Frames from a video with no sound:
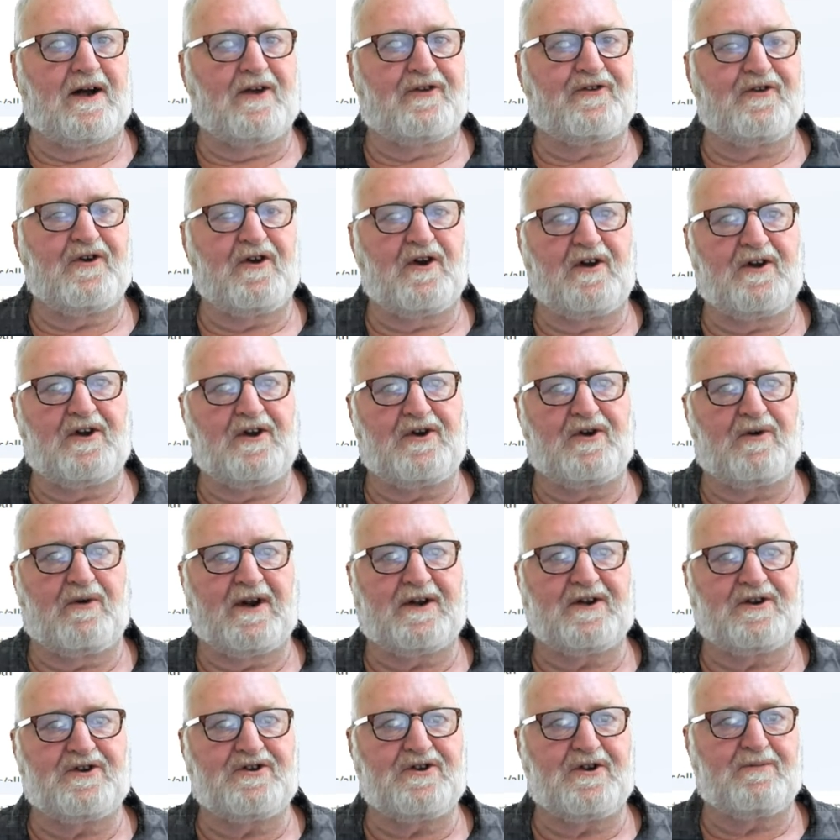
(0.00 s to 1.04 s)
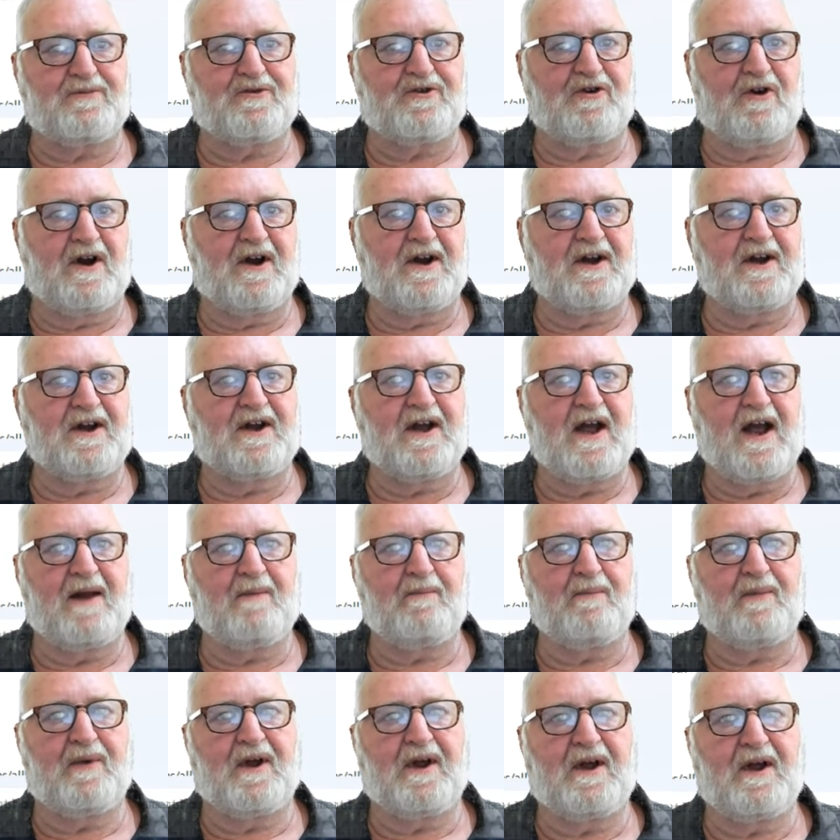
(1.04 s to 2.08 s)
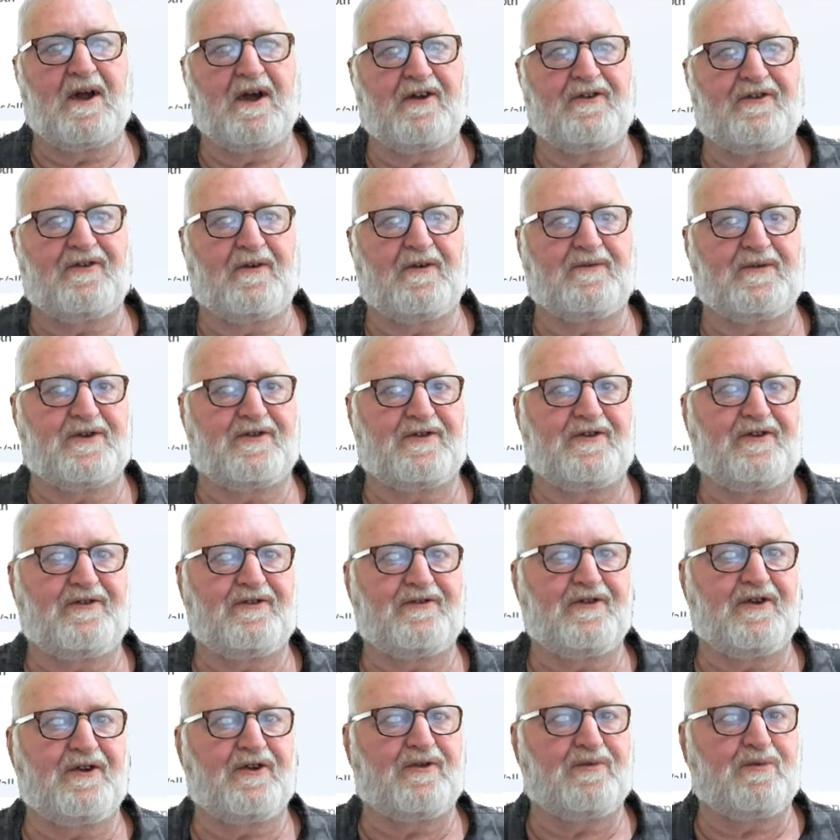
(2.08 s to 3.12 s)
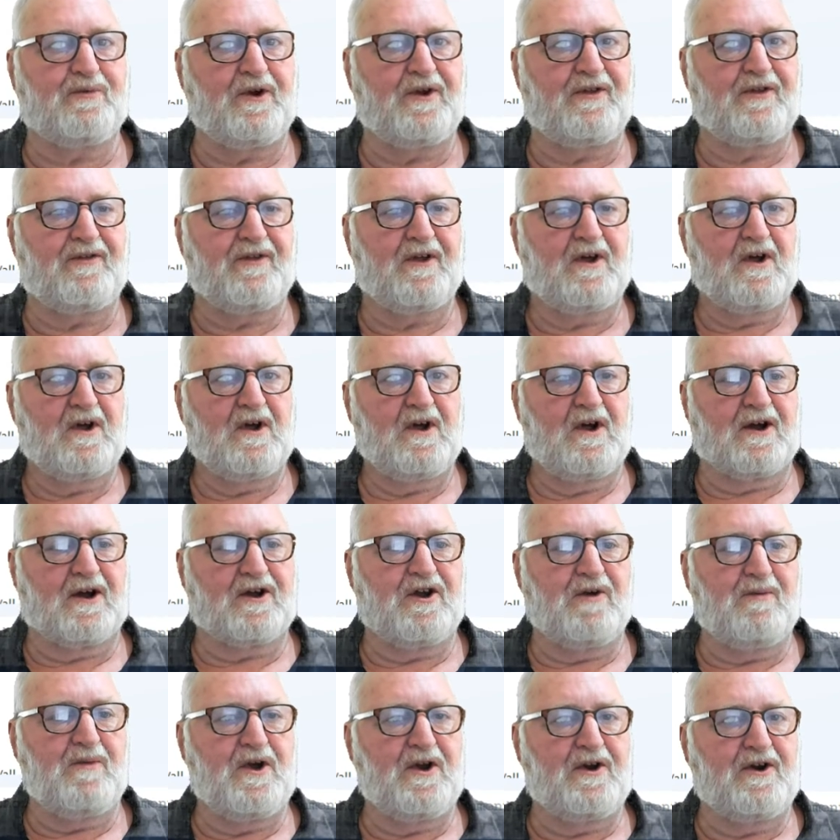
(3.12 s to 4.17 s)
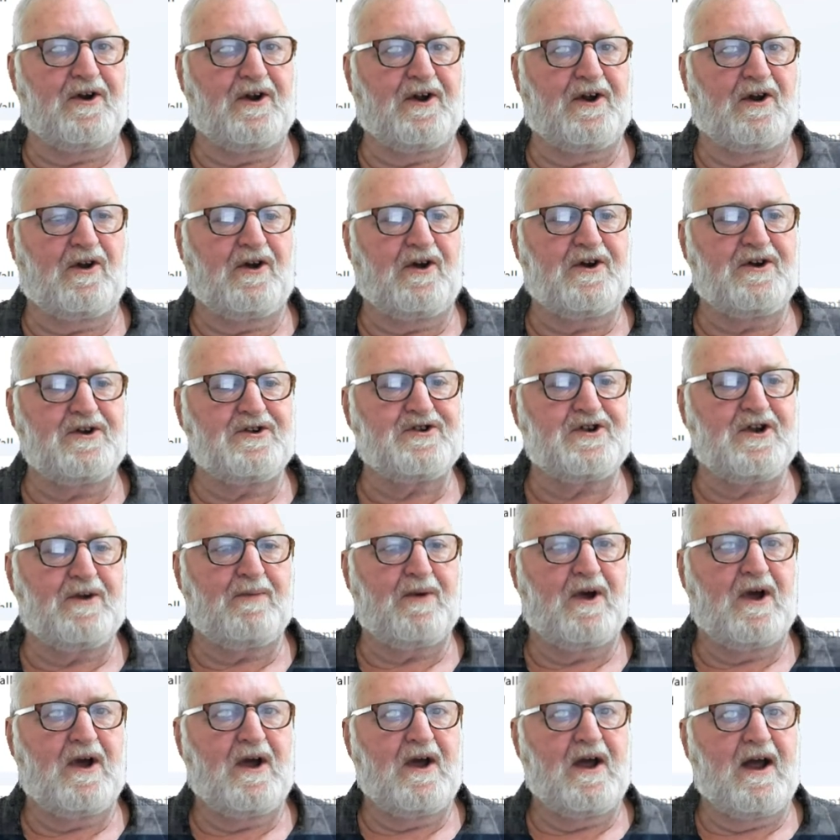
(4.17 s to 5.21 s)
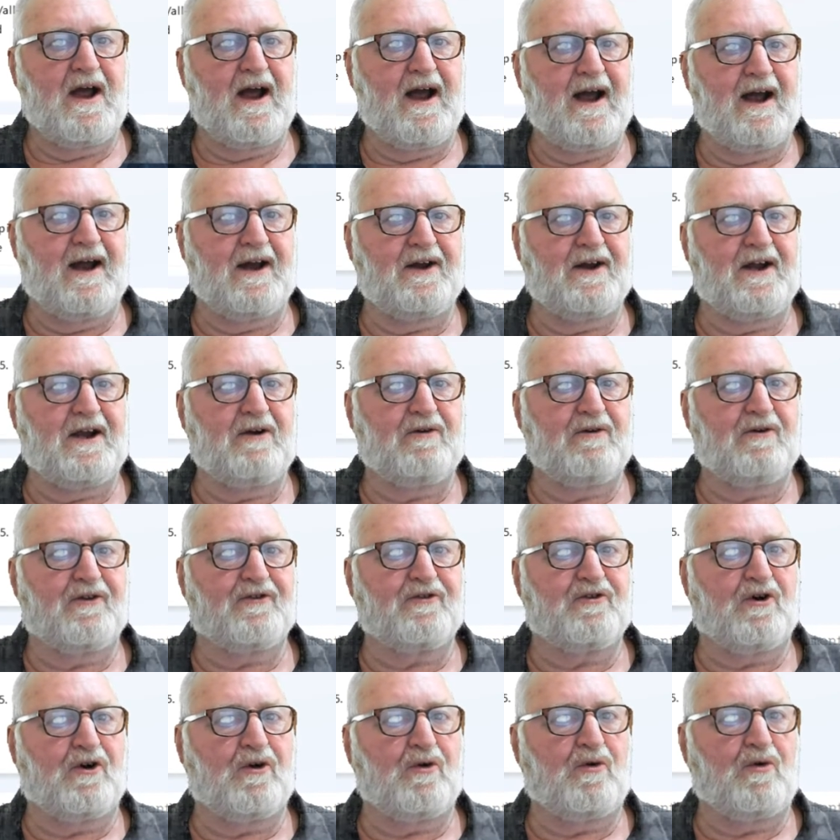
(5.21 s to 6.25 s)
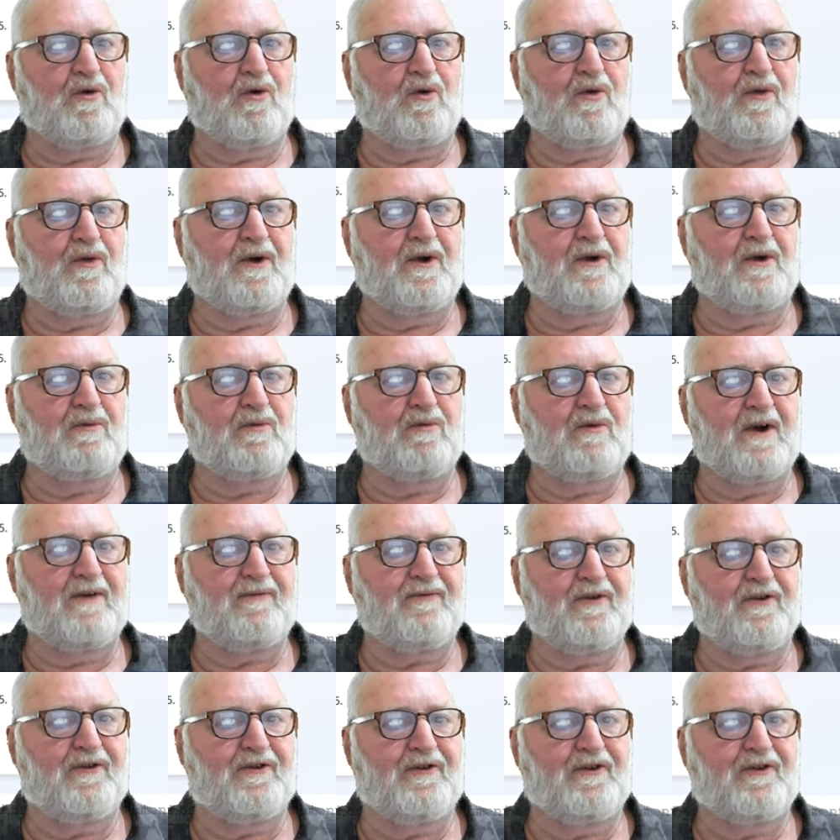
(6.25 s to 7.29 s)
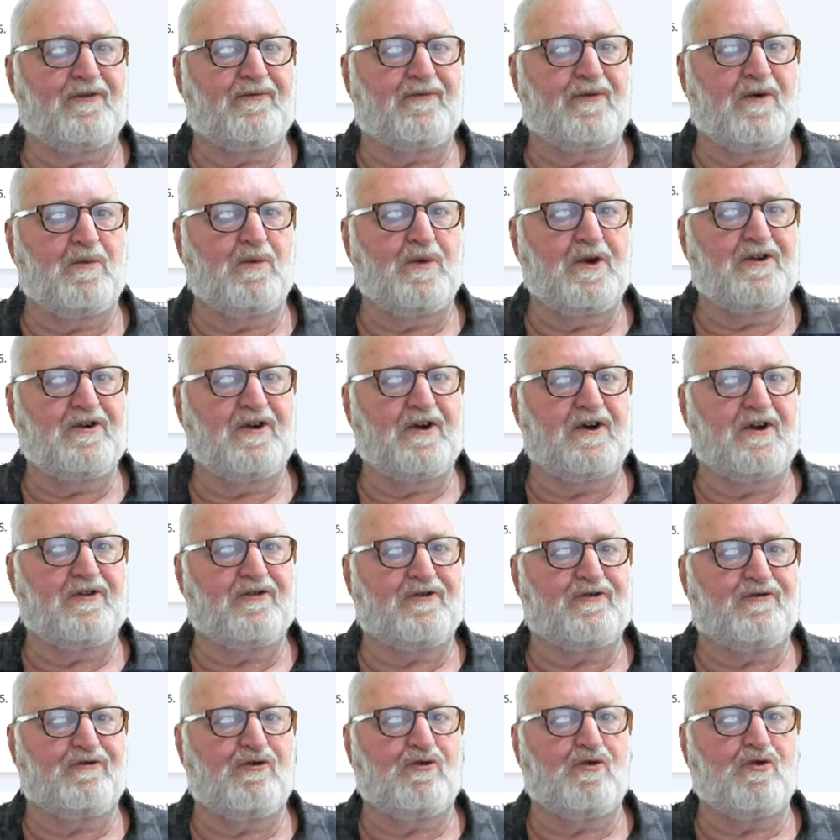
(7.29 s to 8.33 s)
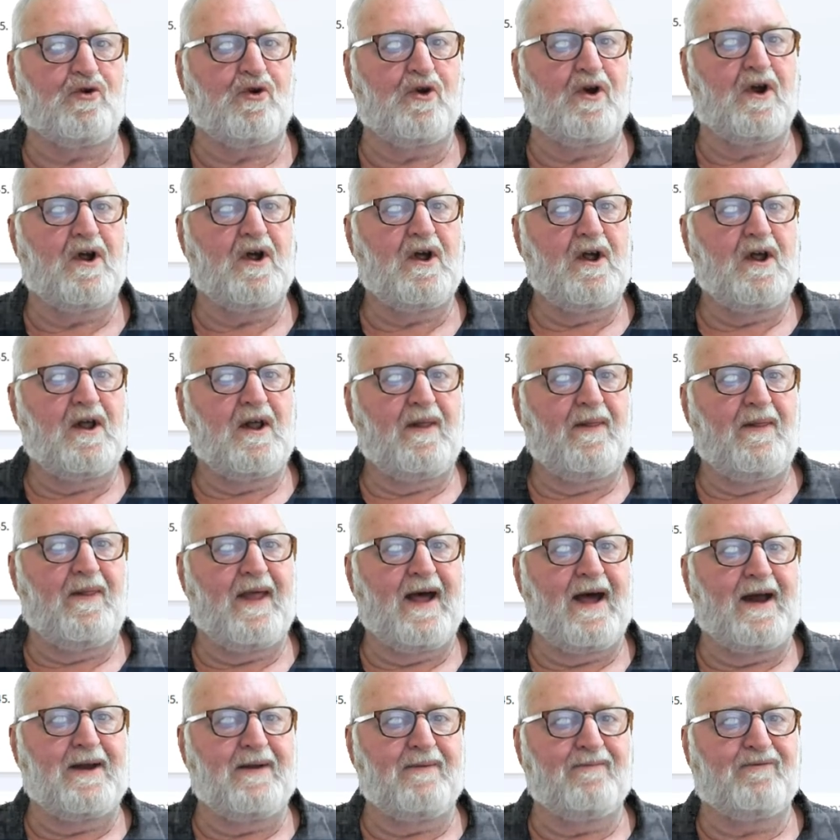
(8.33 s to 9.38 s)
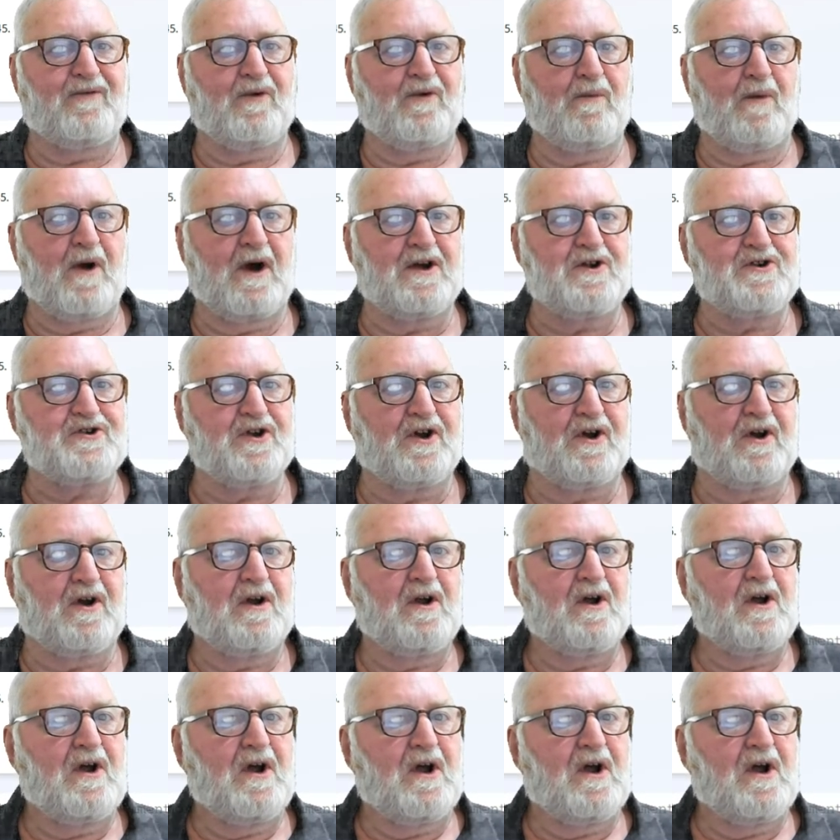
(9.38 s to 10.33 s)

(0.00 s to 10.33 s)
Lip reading: Certainly directorship training can be of assistance with community leadership. And here it's got all the references from which it has drawn that information.